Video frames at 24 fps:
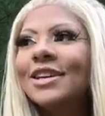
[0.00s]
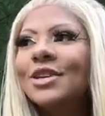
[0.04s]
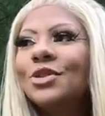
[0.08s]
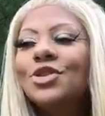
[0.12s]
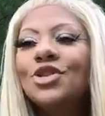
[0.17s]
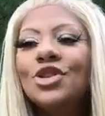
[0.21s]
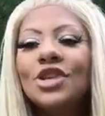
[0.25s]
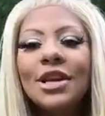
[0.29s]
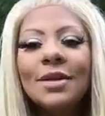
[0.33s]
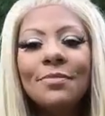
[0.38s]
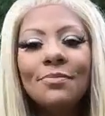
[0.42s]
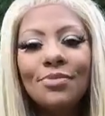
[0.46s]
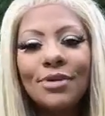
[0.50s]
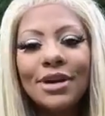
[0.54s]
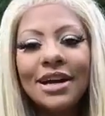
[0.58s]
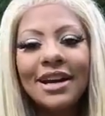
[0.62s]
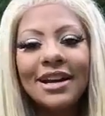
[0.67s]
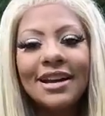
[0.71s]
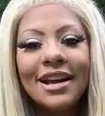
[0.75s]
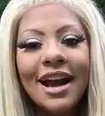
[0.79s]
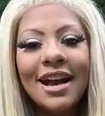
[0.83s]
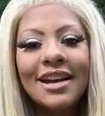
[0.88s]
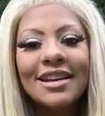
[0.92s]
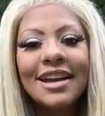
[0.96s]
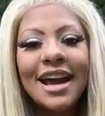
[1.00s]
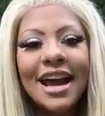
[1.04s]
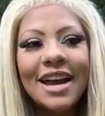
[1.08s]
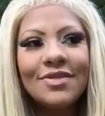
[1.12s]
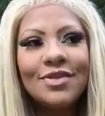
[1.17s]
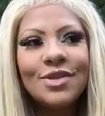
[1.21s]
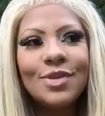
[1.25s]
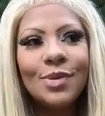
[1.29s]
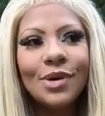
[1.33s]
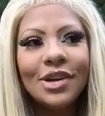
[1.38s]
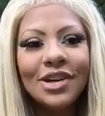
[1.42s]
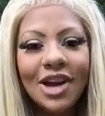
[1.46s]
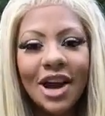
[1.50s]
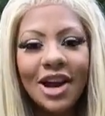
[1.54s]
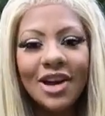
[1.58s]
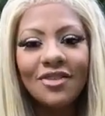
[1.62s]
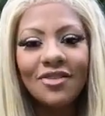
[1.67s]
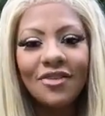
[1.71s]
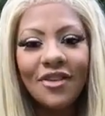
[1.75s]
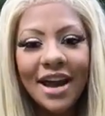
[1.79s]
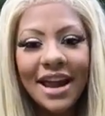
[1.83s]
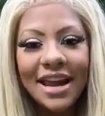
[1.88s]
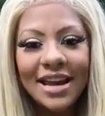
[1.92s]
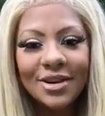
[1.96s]
You shouldn't bring a knife to a
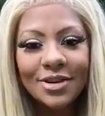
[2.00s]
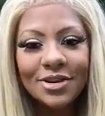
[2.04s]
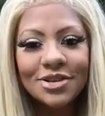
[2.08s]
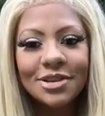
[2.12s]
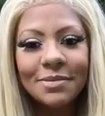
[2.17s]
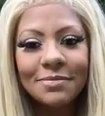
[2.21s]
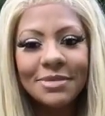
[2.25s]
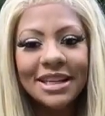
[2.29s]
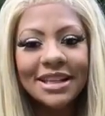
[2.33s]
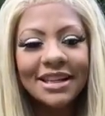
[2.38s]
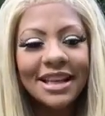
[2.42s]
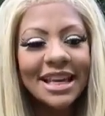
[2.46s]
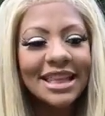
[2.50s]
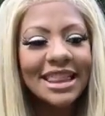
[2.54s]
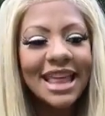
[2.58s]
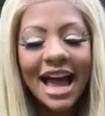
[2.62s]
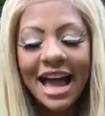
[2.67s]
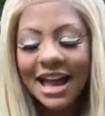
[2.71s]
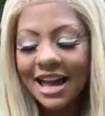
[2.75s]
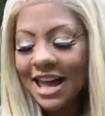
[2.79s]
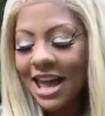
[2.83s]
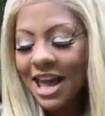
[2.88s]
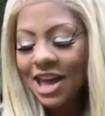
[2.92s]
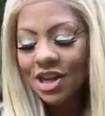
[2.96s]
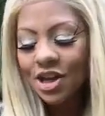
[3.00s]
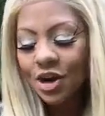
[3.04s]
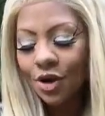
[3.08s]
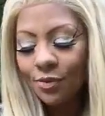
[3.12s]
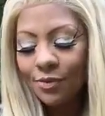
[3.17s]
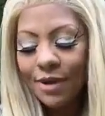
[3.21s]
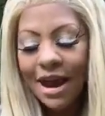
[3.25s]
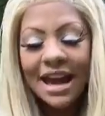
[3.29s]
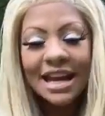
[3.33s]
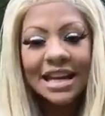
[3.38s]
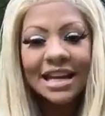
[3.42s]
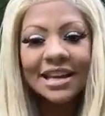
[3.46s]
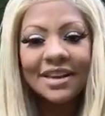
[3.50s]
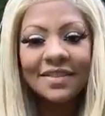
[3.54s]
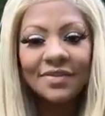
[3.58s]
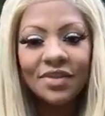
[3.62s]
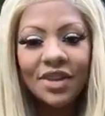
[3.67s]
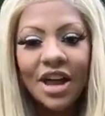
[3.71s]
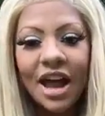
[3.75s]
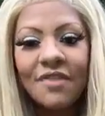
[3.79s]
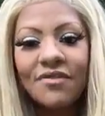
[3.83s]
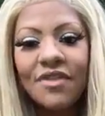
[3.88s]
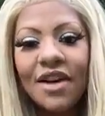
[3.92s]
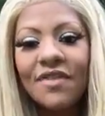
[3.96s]
gunfight or something like that. You're ready.
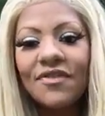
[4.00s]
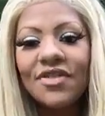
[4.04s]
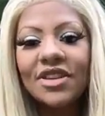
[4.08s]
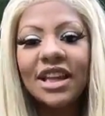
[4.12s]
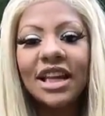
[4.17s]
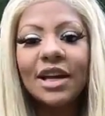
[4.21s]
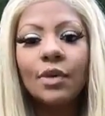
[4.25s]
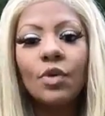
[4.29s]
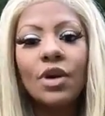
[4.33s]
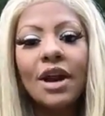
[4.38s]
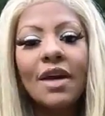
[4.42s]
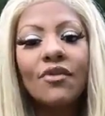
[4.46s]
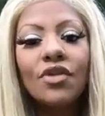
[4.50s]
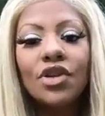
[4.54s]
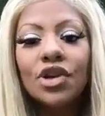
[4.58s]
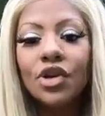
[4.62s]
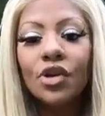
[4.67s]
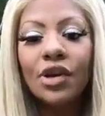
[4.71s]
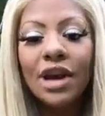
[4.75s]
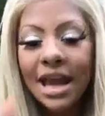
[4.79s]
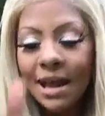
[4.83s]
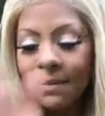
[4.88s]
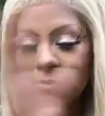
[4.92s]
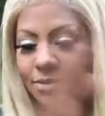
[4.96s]
I feel like whatever your